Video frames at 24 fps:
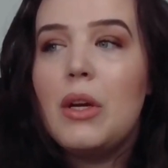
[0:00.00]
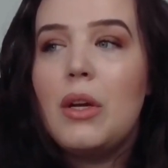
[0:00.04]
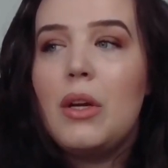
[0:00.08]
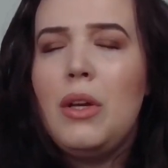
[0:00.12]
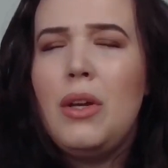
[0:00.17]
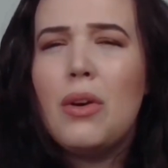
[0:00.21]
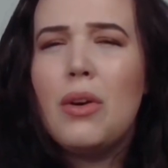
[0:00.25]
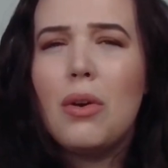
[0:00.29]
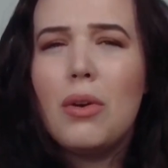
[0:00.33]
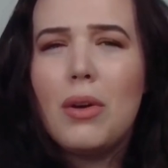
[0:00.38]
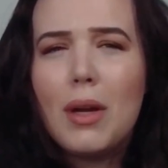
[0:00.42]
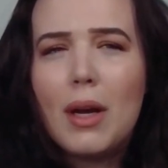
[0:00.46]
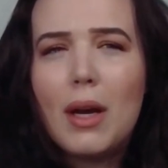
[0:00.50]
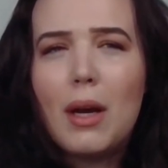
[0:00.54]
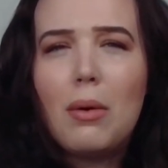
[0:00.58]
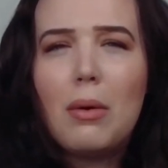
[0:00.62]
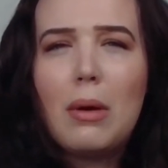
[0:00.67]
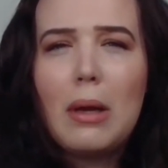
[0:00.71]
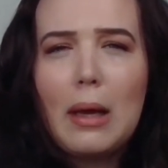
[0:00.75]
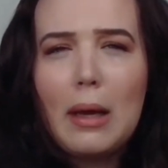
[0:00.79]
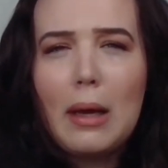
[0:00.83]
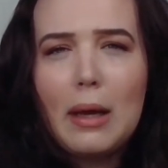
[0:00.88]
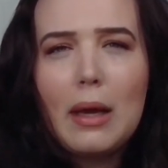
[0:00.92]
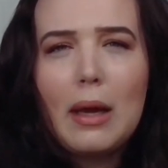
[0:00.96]
you're now
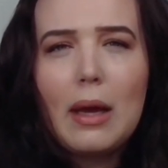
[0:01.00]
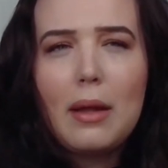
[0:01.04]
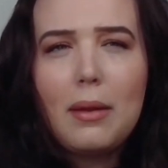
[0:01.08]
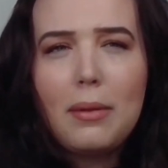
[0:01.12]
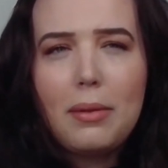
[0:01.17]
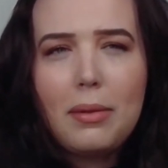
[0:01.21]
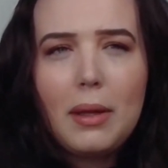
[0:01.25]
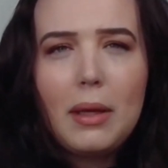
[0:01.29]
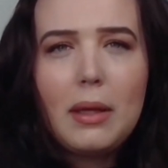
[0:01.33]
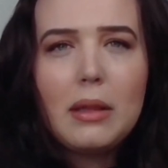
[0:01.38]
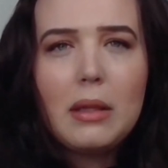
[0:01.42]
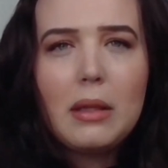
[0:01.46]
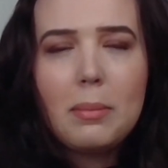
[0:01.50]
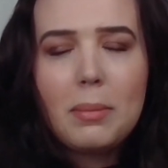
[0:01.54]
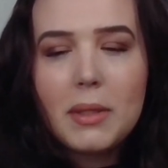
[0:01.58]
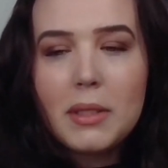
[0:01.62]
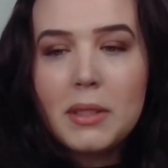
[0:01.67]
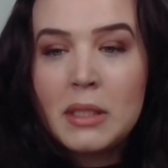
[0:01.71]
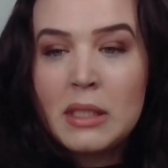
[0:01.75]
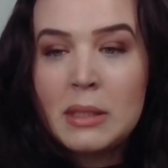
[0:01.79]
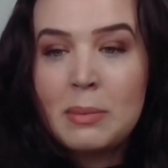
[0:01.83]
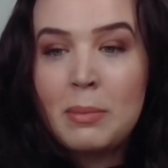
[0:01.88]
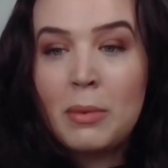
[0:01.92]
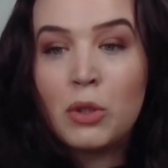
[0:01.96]
like, I think the
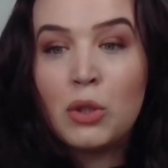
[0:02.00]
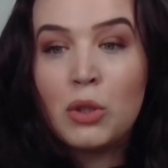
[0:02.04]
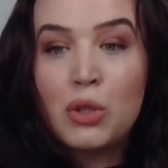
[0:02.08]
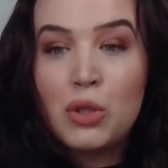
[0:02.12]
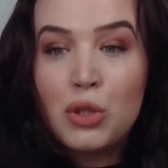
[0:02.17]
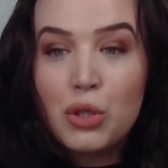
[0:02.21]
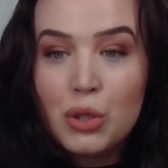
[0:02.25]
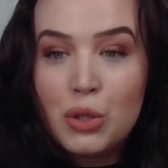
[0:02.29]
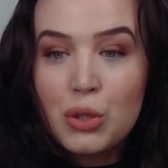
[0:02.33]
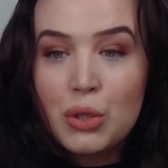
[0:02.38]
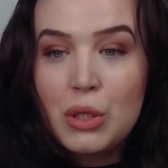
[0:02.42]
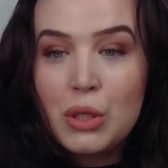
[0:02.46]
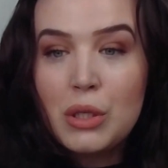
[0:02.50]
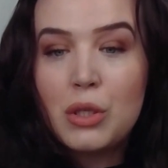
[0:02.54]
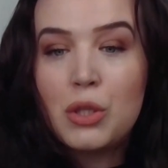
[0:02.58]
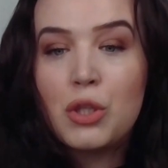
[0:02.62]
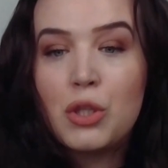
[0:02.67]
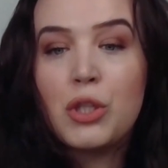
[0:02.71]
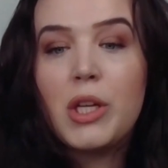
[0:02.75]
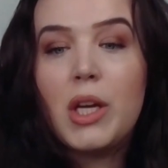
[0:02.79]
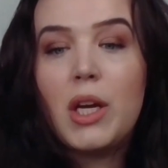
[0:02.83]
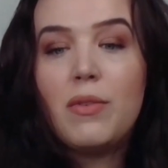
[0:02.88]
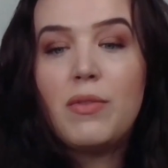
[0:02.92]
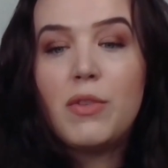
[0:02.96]
business model does need a
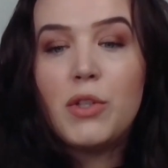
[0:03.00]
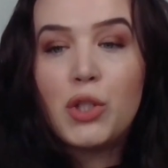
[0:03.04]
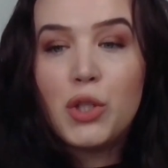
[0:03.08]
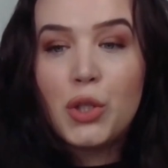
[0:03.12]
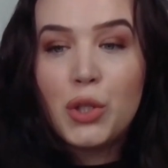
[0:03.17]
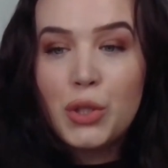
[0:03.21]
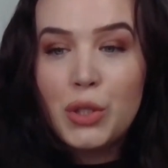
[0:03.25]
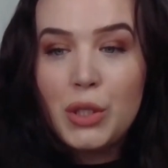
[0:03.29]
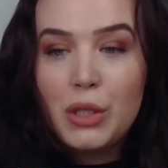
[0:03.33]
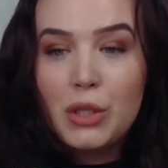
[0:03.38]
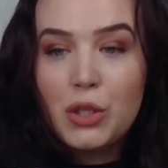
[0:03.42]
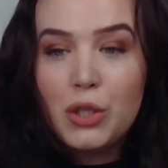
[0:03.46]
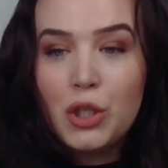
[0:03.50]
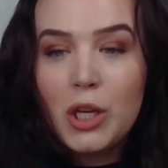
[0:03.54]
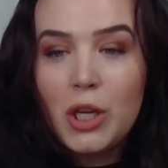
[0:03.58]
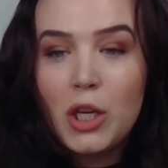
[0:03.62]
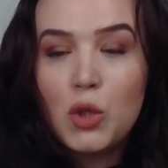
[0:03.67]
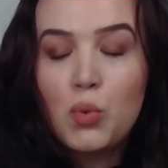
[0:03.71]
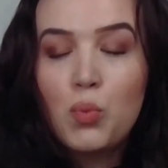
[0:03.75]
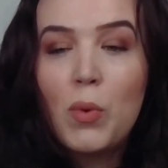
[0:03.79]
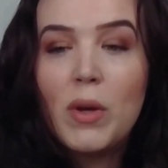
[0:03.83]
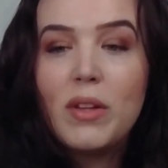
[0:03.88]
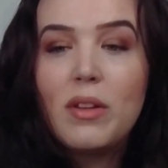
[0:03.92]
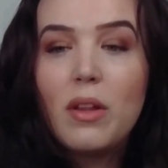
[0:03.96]
shift, it does need to
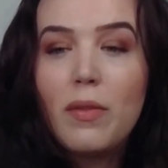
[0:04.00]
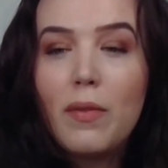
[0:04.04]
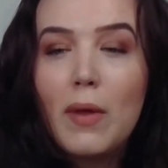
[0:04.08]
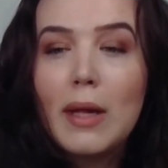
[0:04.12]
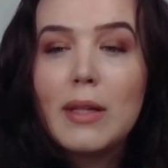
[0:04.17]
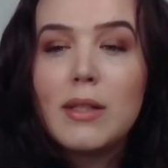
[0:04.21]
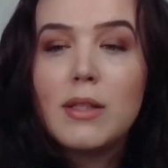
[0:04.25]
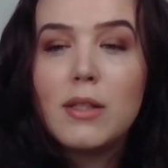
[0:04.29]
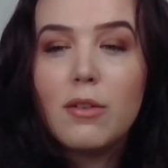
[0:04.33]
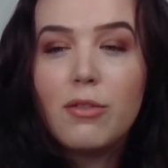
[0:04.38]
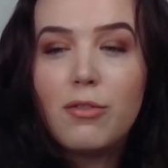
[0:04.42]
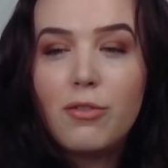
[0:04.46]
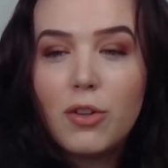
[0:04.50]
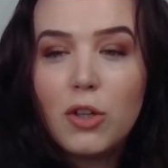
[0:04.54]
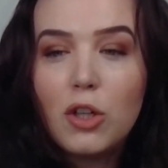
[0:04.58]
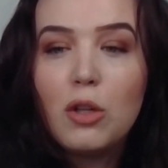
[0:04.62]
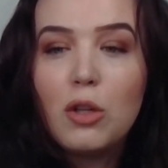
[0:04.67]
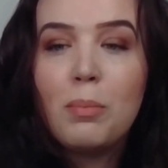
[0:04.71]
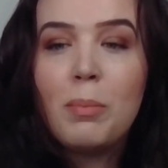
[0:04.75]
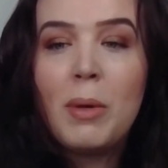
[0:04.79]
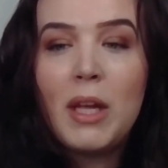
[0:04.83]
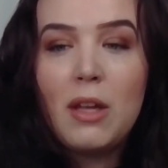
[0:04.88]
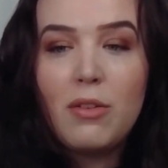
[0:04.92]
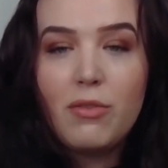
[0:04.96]
change, whether that's a
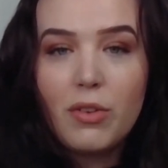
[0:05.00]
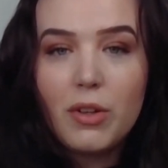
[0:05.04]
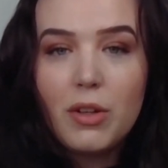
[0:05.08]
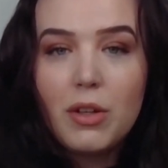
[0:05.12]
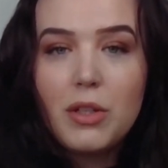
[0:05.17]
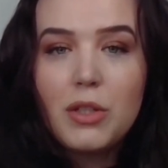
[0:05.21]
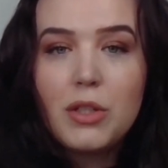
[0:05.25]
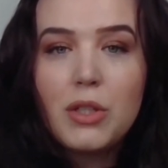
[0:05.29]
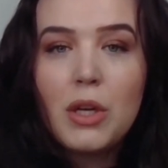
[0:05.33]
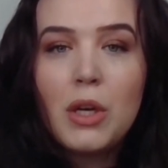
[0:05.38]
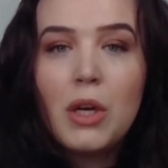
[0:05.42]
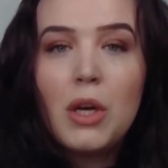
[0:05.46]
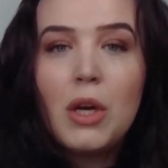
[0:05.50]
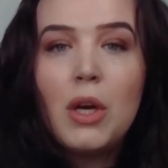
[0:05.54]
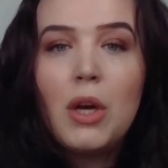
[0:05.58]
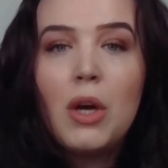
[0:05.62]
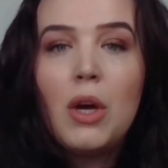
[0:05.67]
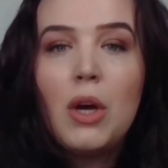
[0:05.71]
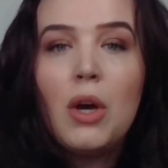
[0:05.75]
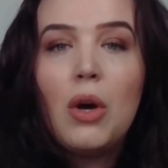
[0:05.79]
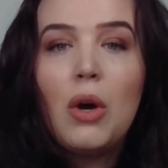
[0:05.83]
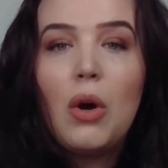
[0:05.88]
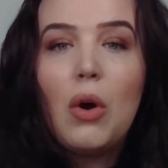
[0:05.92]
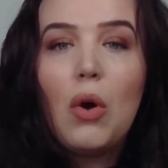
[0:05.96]
full pivot
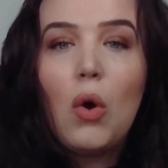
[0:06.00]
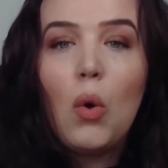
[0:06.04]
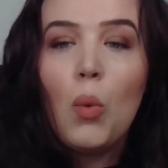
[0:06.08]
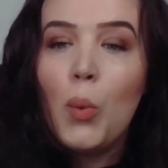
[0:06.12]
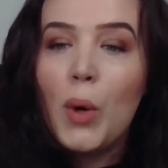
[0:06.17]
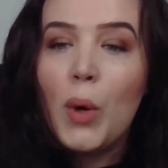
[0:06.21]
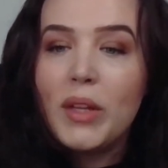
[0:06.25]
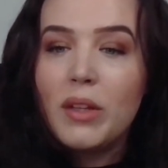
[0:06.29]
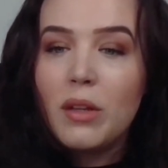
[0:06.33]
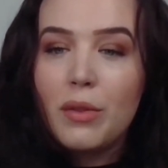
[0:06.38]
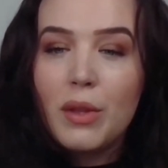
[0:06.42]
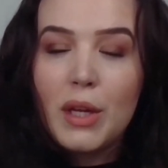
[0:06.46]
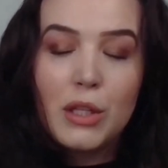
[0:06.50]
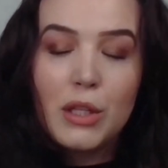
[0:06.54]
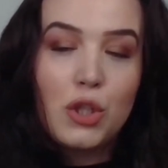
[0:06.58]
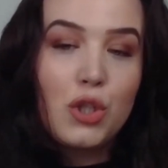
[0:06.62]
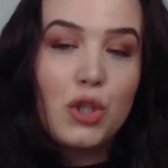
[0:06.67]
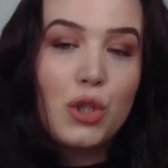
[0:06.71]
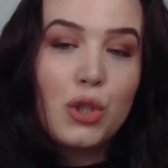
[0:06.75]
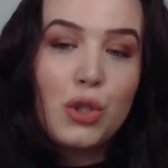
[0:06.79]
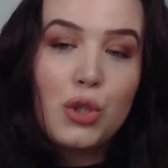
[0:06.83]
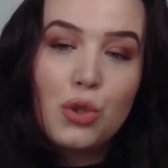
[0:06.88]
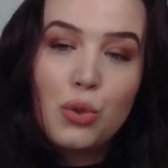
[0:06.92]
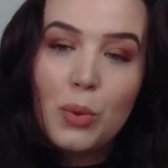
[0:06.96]
or whether that's
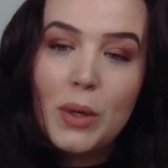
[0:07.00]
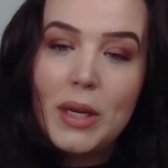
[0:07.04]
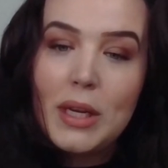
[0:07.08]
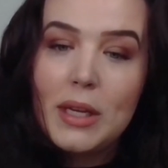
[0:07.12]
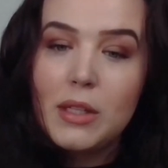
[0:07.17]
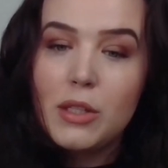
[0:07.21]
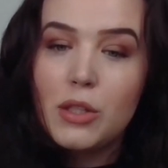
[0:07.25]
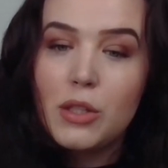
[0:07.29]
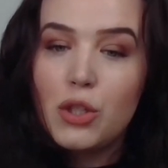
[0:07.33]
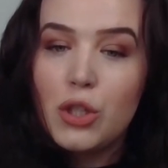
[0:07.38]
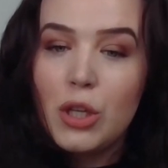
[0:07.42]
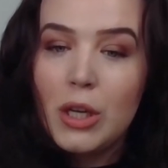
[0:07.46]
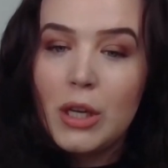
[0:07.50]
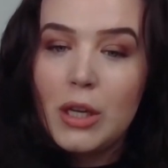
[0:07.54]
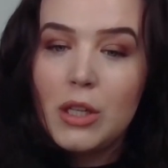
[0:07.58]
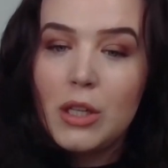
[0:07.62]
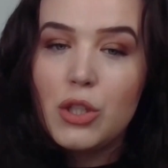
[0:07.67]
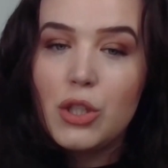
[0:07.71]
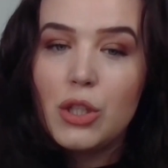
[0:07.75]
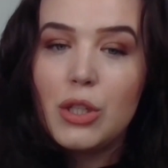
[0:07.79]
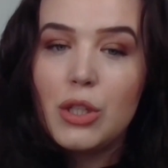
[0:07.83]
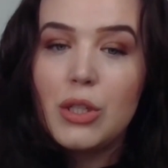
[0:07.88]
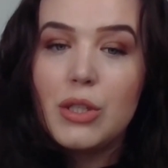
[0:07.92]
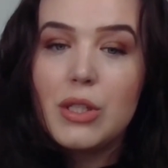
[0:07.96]
just tweaks,
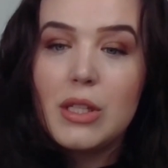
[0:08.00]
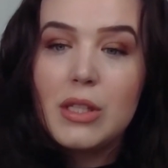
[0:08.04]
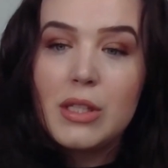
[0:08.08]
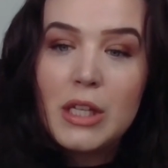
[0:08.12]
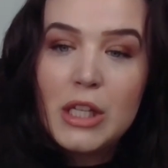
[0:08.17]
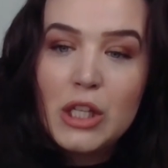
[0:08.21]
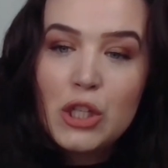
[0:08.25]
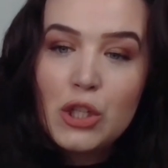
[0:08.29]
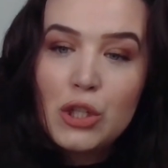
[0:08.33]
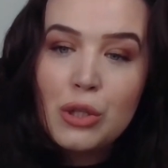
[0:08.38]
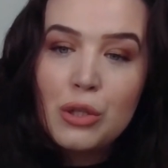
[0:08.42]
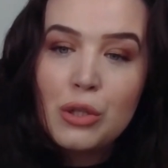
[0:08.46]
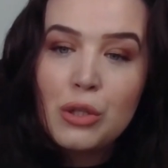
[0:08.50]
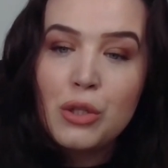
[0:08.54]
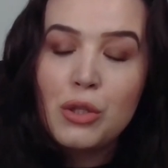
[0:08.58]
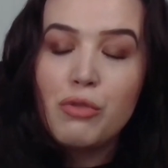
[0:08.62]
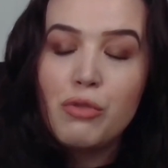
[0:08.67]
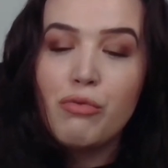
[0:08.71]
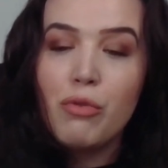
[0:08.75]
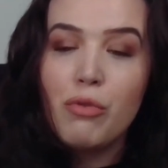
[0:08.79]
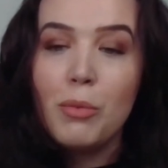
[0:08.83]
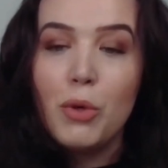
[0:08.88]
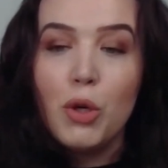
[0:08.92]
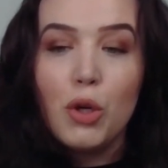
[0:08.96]
changes, additions,
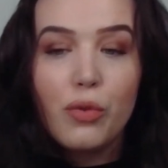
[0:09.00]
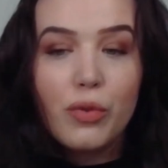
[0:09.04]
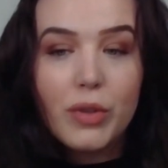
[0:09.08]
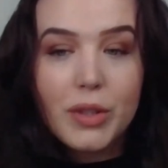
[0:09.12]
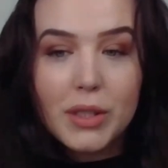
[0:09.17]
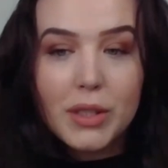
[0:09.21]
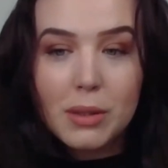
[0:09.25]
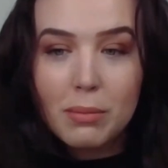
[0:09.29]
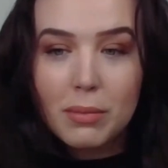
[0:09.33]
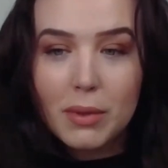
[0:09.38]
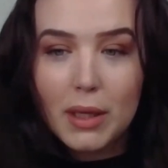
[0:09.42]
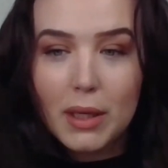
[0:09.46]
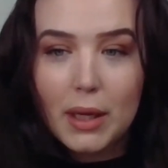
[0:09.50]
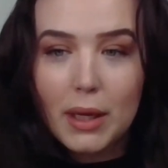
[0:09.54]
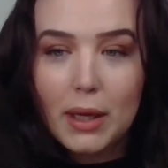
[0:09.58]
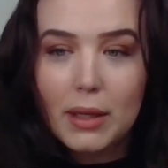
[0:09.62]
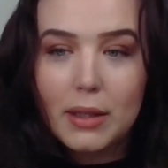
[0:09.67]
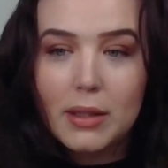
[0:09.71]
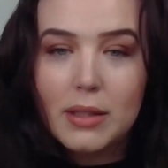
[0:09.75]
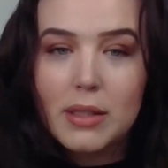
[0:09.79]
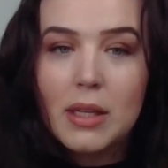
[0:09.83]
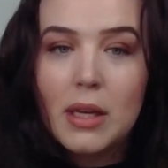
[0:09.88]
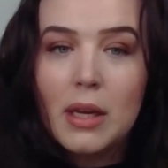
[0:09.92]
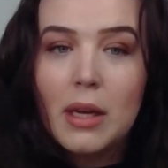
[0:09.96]
removing some
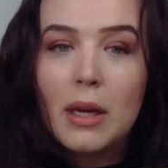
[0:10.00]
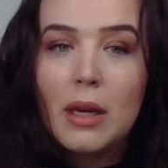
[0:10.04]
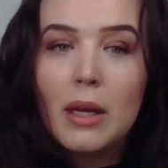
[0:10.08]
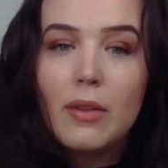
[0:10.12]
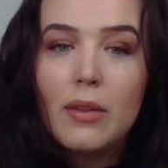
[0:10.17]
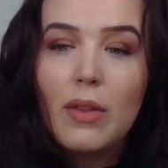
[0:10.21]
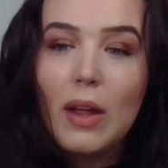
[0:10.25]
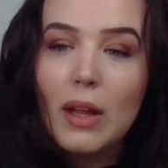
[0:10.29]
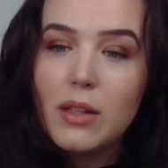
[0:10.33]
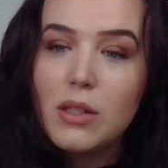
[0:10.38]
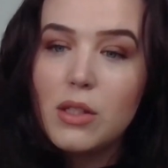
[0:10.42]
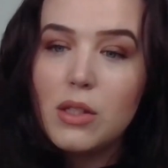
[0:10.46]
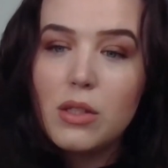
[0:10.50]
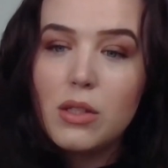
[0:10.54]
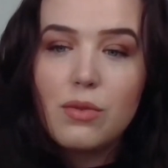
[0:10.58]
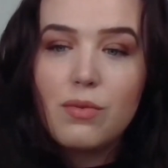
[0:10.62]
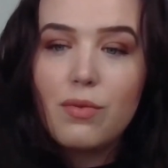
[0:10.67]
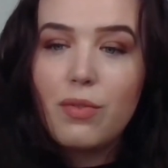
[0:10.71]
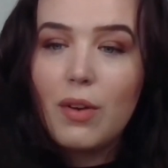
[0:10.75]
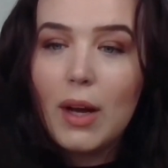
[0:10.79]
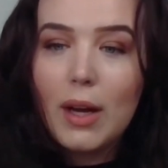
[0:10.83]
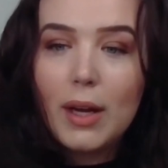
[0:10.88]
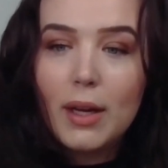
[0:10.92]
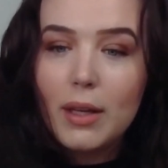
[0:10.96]
things, that's
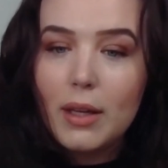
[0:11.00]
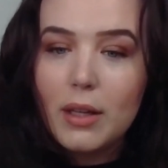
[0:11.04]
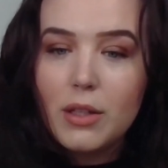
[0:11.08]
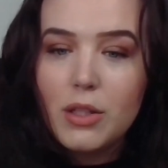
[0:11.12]
fine.